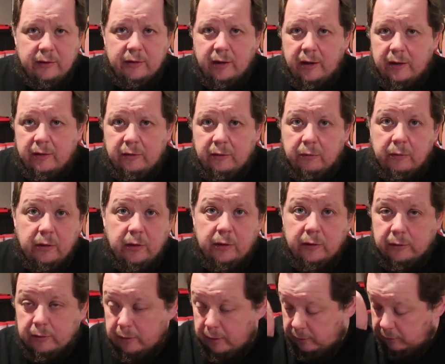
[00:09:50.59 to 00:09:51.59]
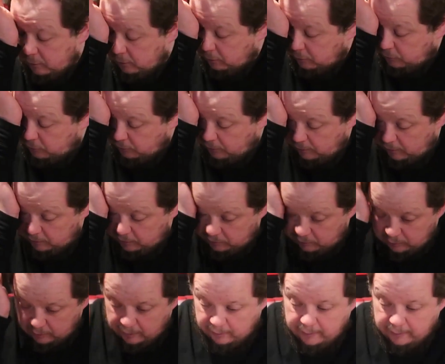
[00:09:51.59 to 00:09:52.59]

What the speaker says: ungrilled or untoasted, it's